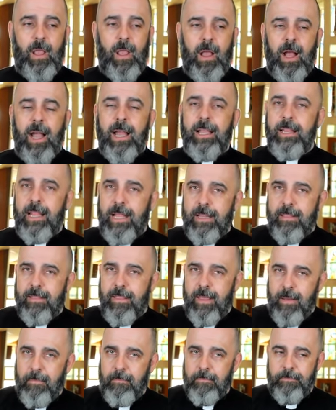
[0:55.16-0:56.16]
I let
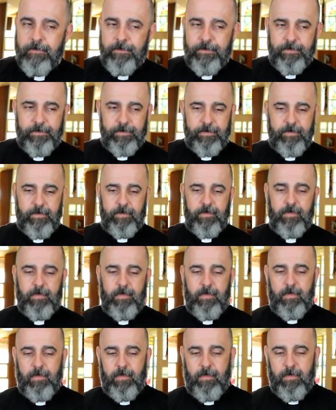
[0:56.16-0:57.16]
them
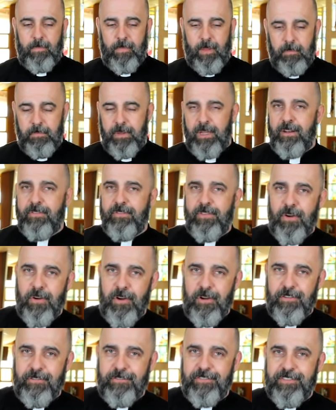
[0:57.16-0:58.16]
be
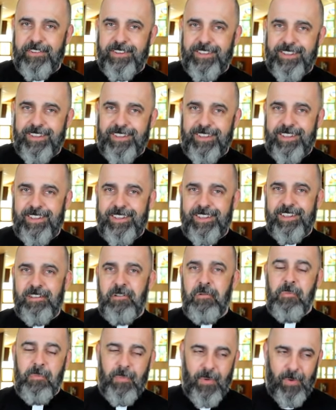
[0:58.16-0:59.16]
involved
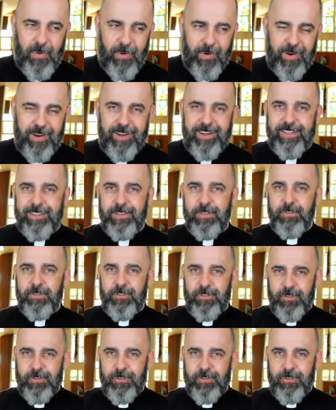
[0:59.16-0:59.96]
more in those